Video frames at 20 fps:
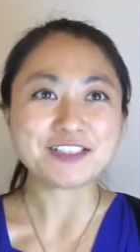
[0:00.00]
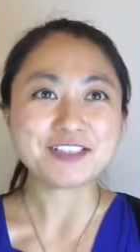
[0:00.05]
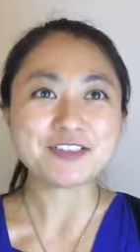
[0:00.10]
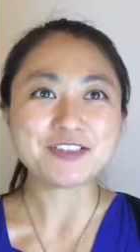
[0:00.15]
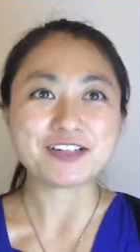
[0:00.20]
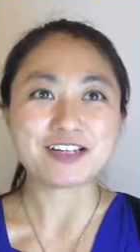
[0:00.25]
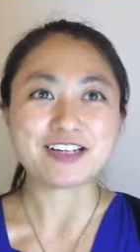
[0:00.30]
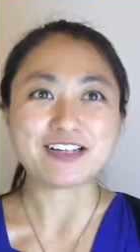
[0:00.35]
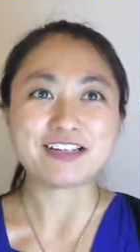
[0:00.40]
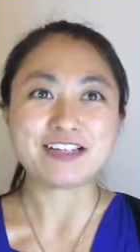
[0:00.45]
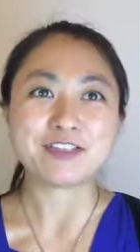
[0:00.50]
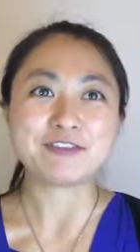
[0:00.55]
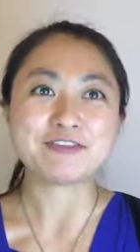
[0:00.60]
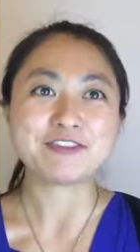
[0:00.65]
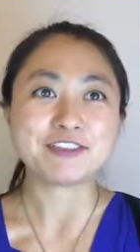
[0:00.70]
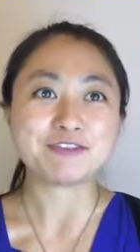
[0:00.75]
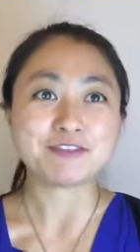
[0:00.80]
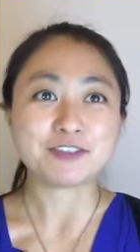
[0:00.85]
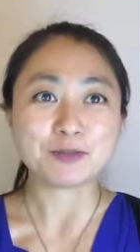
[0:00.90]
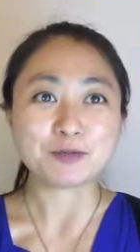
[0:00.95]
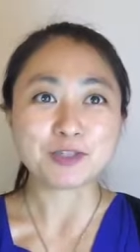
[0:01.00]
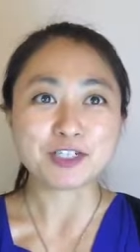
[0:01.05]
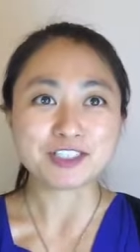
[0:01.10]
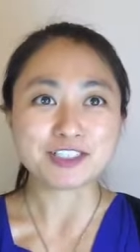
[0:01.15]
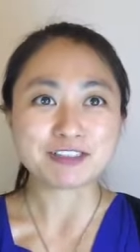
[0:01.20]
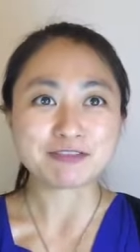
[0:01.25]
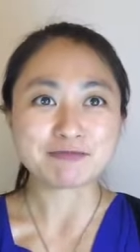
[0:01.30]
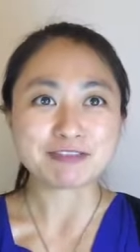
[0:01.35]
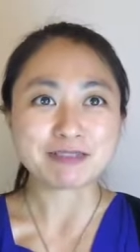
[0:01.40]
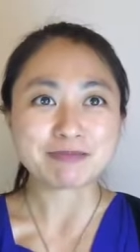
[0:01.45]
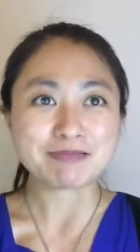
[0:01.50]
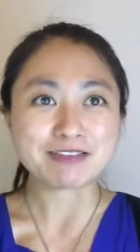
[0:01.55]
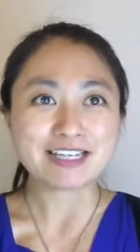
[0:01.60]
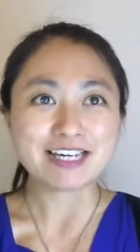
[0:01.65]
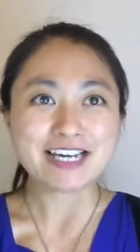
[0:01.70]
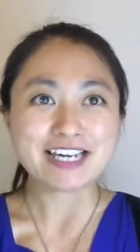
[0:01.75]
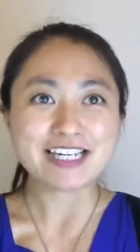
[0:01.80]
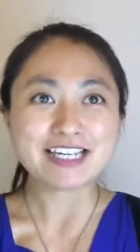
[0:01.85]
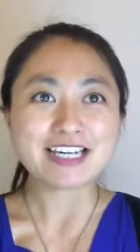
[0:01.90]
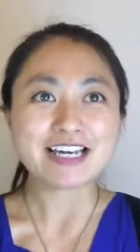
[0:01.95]
If you're watching
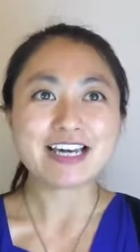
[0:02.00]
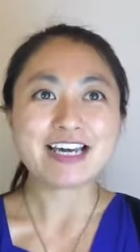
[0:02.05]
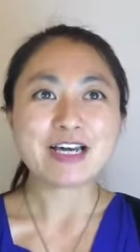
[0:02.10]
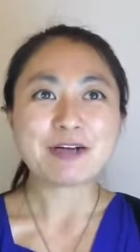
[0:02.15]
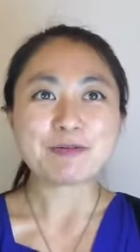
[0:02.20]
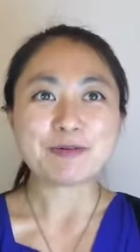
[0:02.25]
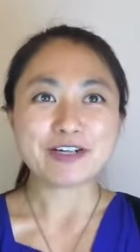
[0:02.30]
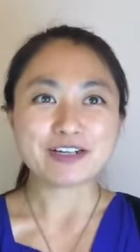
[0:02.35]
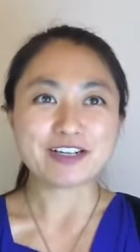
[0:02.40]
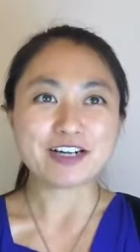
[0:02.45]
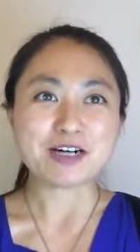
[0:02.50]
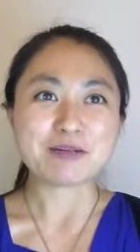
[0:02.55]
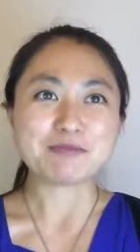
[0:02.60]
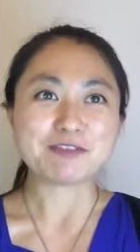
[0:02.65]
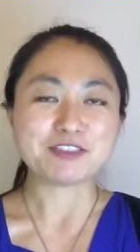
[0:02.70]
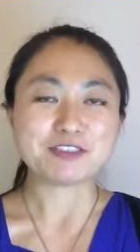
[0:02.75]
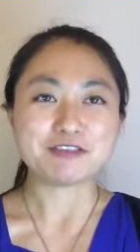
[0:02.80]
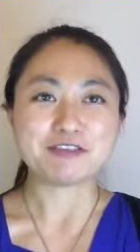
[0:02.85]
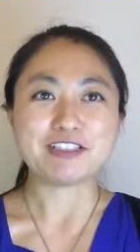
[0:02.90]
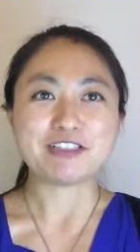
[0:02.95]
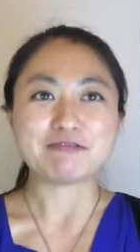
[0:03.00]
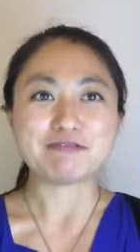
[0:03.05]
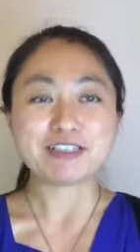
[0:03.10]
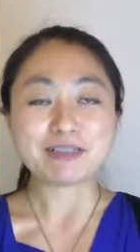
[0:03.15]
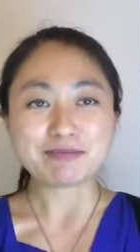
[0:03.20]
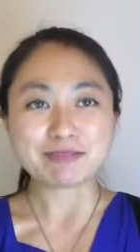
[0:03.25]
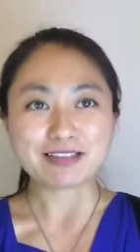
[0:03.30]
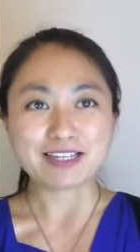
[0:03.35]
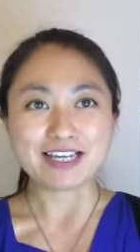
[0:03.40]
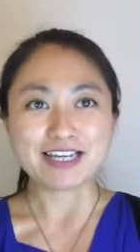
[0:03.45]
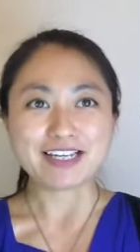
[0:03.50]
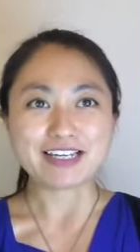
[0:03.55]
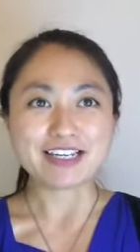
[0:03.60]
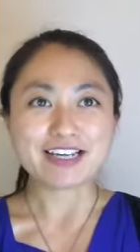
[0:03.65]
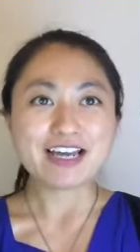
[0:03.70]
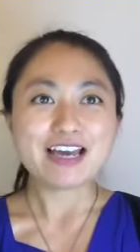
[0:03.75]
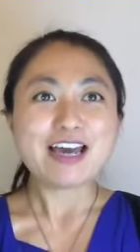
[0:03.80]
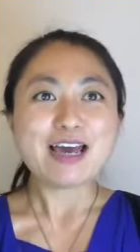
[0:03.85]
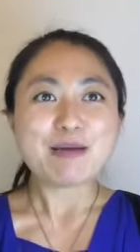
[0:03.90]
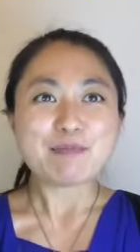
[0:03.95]
replay, welcome to the replay.
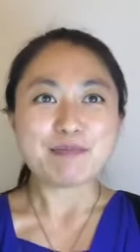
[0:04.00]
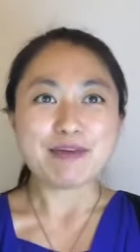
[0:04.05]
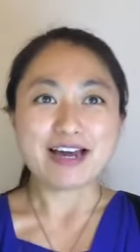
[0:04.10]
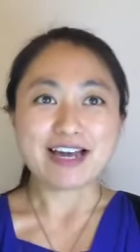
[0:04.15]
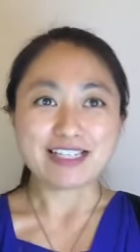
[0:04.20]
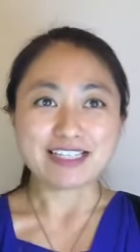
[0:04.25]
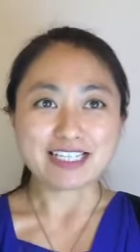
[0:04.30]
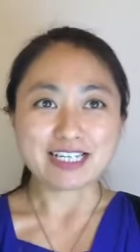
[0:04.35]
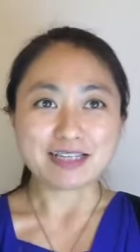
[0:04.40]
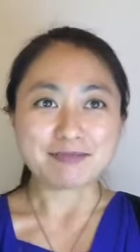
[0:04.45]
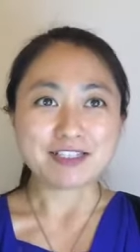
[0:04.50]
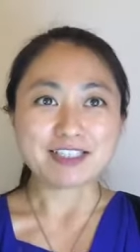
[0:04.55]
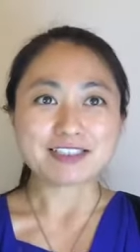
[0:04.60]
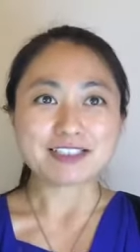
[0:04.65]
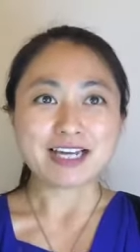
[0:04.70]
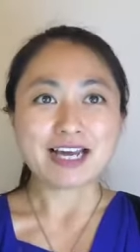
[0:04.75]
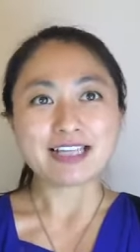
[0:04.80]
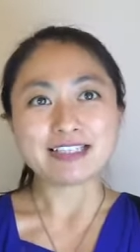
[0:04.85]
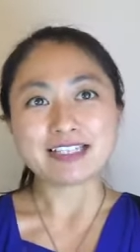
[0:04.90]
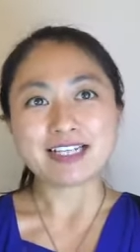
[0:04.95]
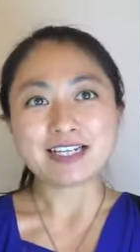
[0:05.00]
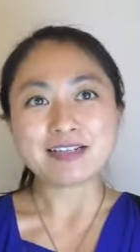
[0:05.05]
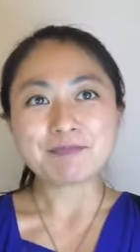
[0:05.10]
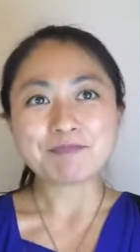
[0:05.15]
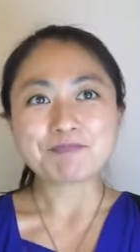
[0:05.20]
My name is Hannah.